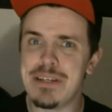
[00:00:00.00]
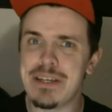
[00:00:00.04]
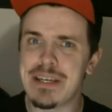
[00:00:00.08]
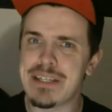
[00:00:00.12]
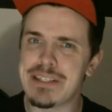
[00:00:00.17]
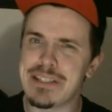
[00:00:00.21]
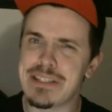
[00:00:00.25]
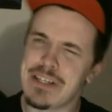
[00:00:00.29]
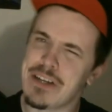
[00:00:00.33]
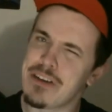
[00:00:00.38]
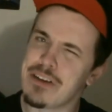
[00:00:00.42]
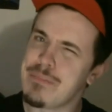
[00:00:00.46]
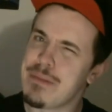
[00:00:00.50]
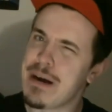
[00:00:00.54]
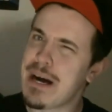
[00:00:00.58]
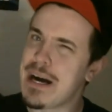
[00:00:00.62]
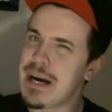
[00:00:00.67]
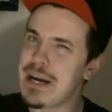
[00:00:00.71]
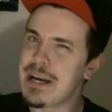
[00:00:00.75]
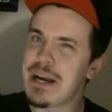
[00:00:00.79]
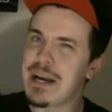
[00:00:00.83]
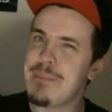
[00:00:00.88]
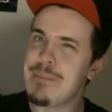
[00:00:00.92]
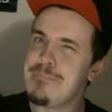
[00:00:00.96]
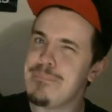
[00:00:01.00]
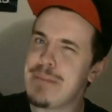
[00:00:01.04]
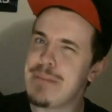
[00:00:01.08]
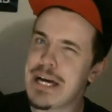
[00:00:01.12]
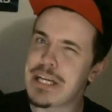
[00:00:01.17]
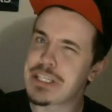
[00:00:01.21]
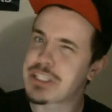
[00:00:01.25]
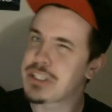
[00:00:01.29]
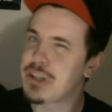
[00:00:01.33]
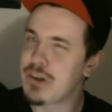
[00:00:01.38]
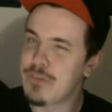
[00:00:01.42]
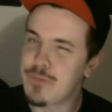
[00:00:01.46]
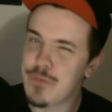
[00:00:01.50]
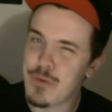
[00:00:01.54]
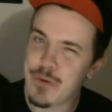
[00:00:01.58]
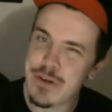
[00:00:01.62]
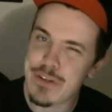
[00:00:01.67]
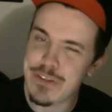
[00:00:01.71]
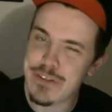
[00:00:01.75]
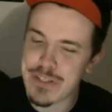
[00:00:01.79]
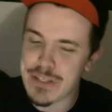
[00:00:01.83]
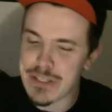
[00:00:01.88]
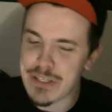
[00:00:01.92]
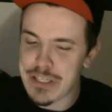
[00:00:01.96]
You get to hear my magical
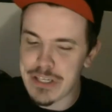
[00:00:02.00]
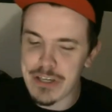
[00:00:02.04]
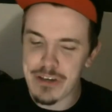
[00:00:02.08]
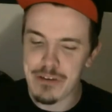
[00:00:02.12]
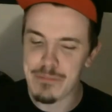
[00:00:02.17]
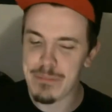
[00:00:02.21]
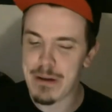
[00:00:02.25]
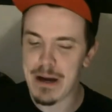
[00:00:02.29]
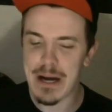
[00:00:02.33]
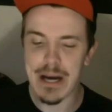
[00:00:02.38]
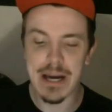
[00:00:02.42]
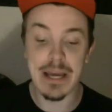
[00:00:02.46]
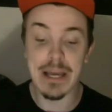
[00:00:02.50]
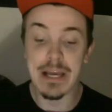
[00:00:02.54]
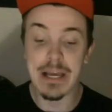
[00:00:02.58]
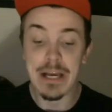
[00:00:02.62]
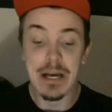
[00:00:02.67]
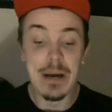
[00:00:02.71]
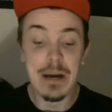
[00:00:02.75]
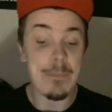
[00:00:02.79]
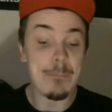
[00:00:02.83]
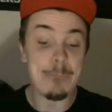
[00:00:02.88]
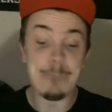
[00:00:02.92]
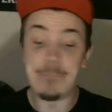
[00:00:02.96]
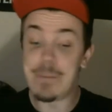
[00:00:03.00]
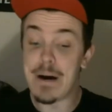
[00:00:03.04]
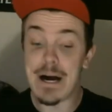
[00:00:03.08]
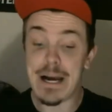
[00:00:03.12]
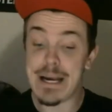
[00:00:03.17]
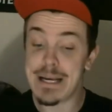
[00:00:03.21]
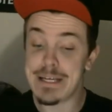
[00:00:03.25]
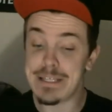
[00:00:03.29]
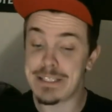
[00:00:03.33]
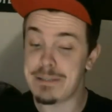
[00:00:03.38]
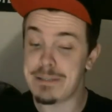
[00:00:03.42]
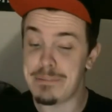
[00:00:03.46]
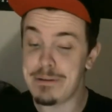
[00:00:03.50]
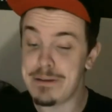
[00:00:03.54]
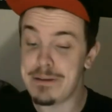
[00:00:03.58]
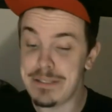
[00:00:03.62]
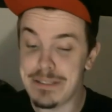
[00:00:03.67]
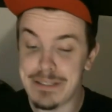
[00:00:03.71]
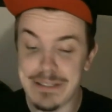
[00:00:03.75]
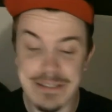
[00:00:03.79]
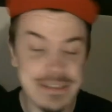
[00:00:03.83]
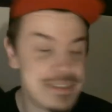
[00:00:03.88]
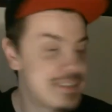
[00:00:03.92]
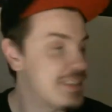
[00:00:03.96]
voice and hear my biased
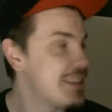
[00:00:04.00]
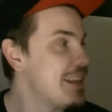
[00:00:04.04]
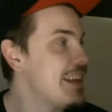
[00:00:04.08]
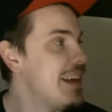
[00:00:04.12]
opinions.